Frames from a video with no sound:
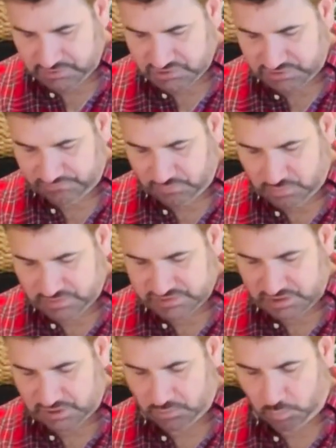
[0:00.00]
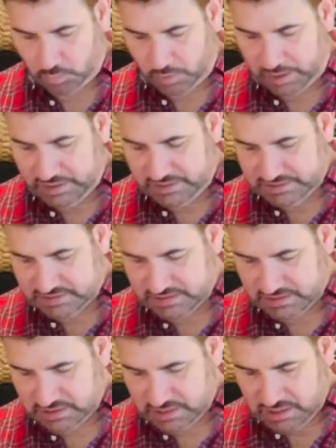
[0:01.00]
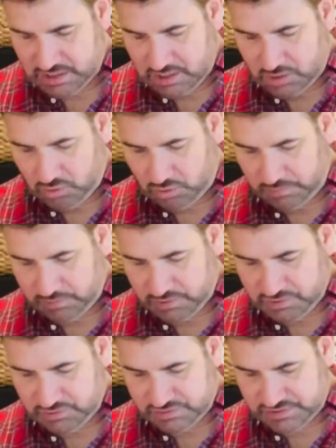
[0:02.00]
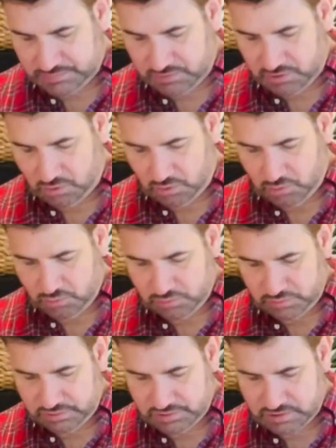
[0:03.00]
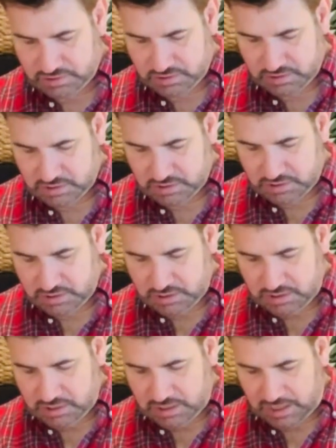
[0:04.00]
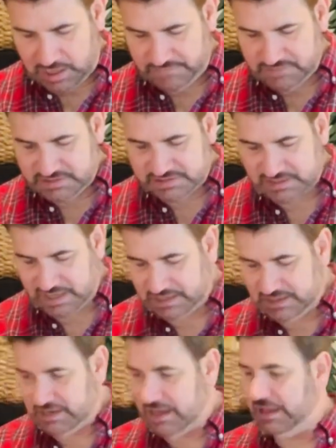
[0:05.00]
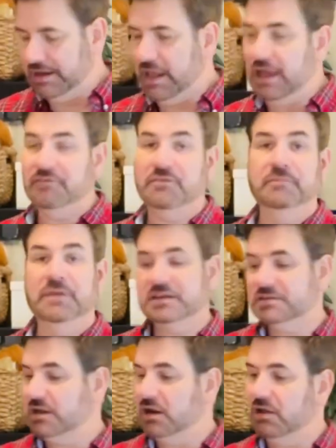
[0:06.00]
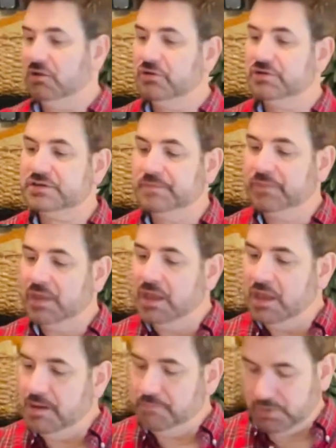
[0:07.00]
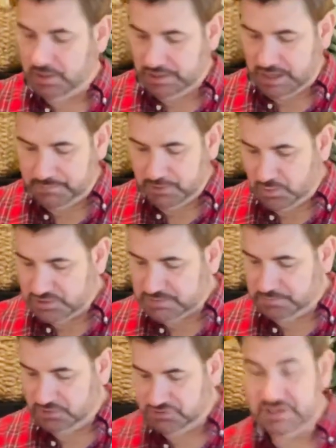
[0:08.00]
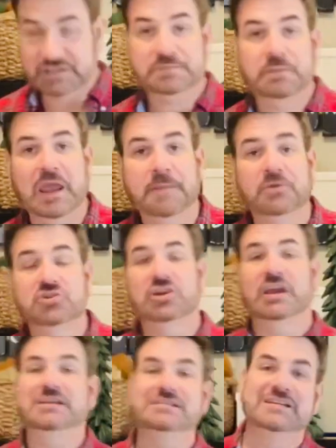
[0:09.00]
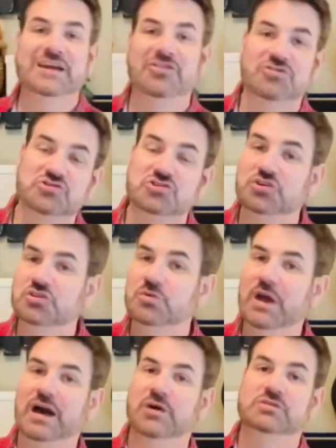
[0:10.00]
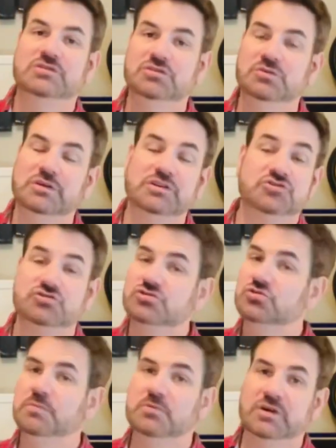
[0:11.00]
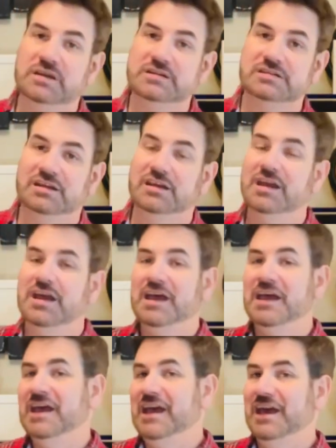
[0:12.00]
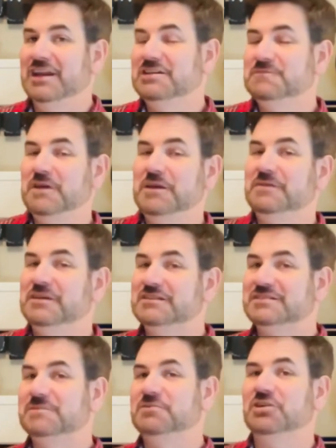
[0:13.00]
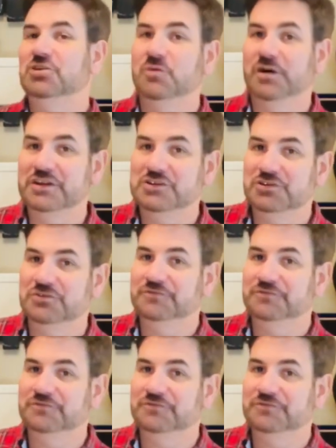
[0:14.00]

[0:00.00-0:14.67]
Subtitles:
just focus on white or I'm gonna do some gold. Haven't decided yet. Have a mix of colors, but I'm going to put this paper chain together, show you how to do it. It's super easy, and maybe it's something you want to do.